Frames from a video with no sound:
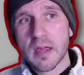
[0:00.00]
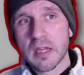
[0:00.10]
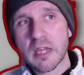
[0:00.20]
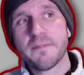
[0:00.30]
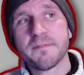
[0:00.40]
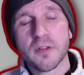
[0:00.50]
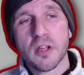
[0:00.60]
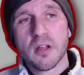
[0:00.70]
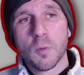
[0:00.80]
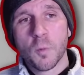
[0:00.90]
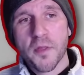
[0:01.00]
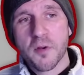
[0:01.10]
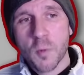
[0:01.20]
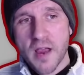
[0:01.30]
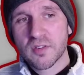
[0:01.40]
if
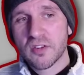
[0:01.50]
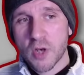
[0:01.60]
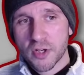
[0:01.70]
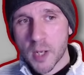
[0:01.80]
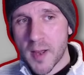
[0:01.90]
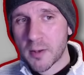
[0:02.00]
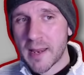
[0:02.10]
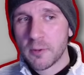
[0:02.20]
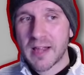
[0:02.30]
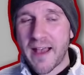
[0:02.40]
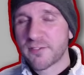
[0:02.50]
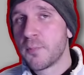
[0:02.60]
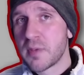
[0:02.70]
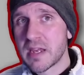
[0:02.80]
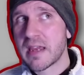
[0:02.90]
Wuthering Waves is going to come out, it will have to
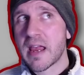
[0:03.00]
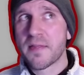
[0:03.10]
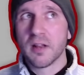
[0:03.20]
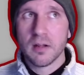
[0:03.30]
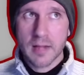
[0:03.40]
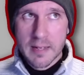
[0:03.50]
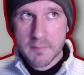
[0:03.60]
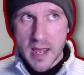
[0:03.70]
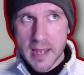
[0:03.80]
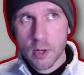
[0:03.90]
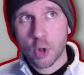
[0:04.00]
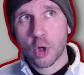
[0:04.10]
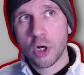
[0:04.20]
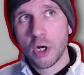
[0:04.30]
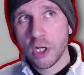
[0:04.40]
be either late May
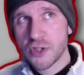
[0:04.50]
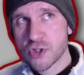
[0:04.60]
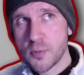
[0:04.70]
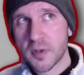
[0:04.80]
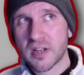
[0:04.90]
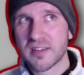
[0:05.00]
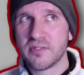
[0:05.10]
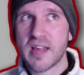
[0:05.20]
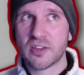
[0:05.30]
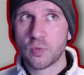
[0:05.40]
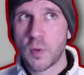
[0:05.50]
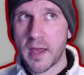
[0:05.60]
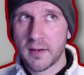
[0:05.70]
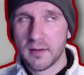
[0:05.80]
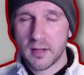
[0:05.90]
or early June because that's
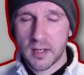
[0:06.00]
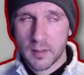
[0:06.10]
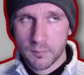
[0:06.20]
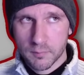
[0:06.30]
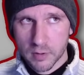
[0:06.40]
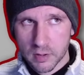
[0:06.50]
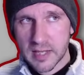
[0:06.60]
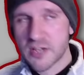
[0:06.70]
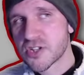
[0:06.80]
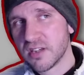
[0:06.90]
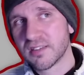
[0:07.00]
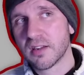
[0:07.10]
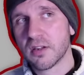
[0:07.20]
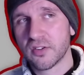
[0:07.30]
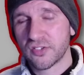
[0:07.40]
when Genshin's
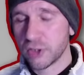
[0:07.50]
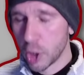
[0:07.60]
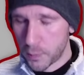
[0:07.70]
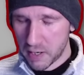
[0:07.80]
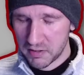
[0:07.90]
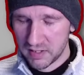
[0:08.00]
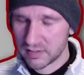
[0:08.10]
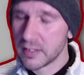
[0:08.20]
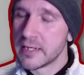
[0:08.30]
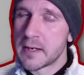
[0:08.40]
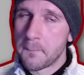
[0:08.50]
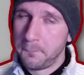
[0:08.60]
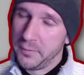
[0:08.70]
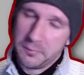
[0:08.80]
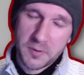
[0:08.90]
slow period is.
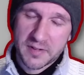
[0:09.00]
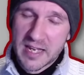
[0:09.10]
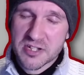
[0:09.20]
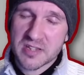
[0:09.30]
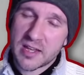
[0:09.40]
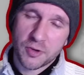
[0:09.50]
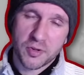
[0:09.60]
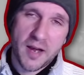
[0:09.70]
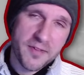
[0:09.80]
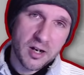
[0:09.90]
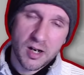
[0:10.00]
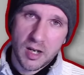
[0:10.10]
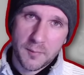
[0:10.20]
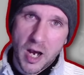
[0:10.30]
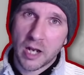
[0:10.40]
But with Genshin, they also have their
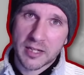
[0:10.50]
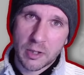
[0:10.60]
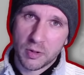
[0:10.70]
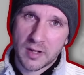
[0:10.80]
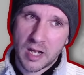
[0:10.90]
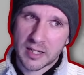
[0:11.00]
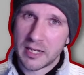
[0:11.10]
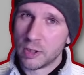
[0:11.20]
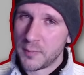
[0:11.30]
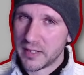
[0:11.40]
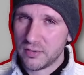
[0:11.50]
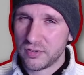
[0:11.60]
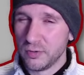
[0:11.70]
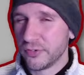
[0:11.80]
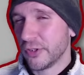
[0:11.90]
Arlecchino coming out
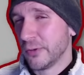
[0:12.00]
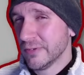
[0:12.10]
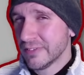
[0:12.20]
soon. So,